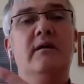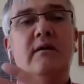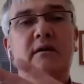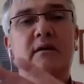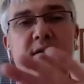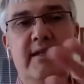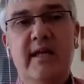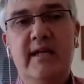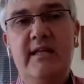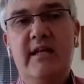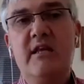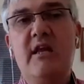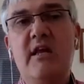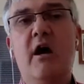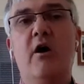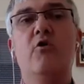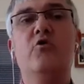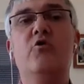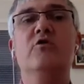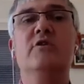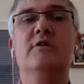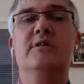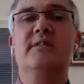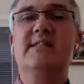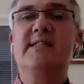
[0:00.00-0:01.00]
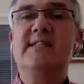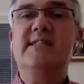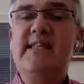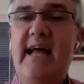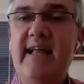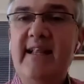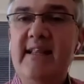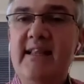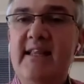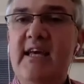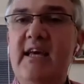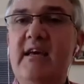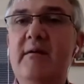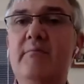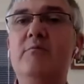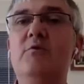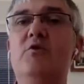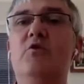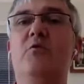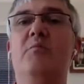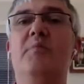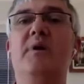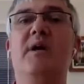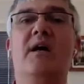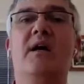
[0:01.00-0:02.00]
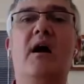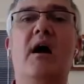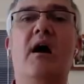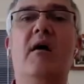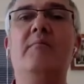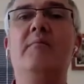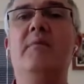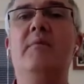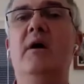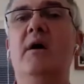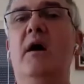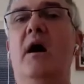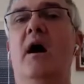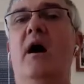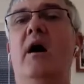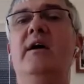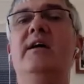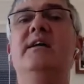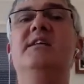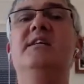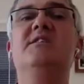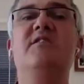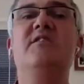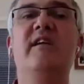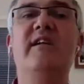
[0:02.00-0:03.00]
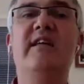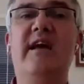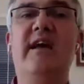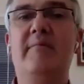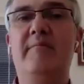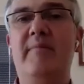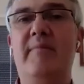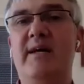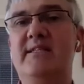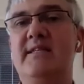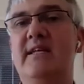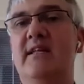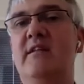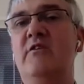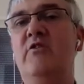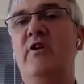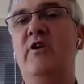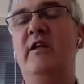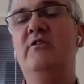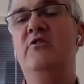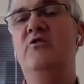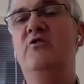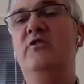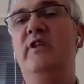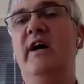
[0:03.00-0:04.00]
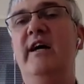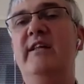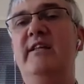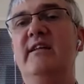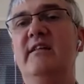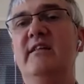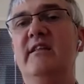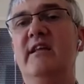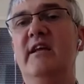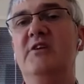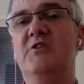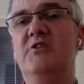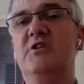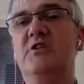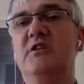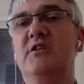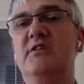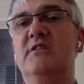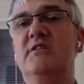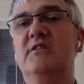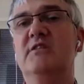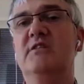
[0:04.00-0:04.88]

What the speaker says: Netanyahu sent him to become Israeli ambassador at the United Nations.